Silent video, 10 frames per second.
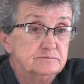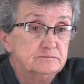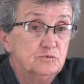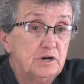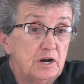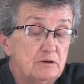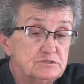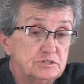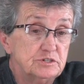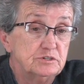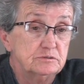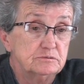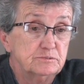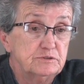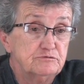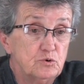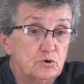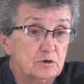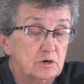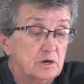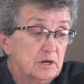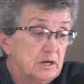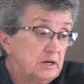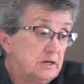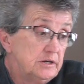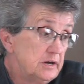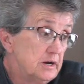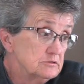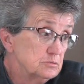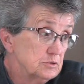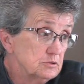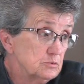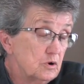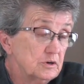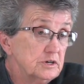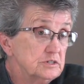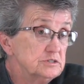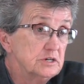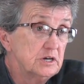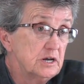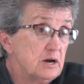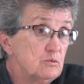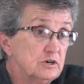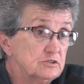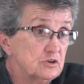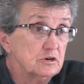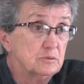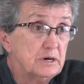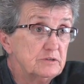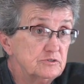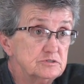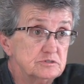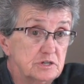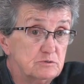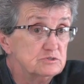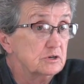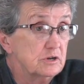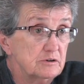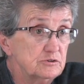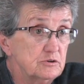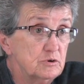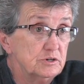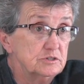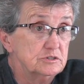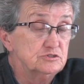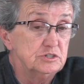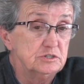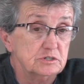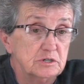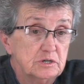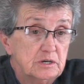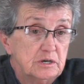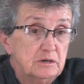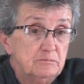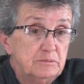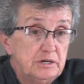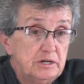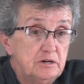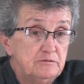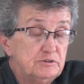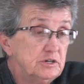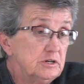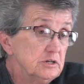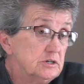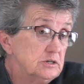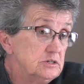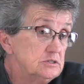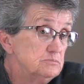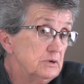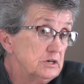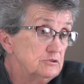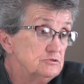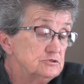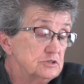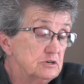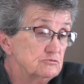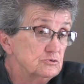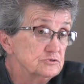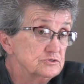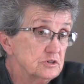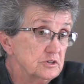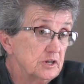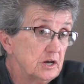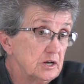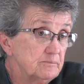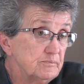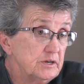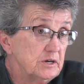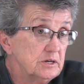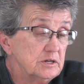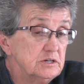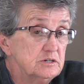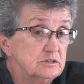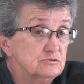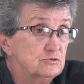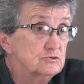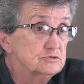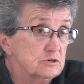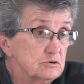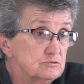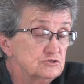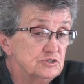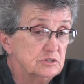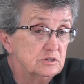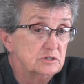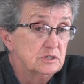When I was in there before, any councilman could walk in and say, "Hey, I want to talk about this," and they was allowed to go on the agenda. But evidently, he's made a new set of rules on that, and he controls the whole agenda.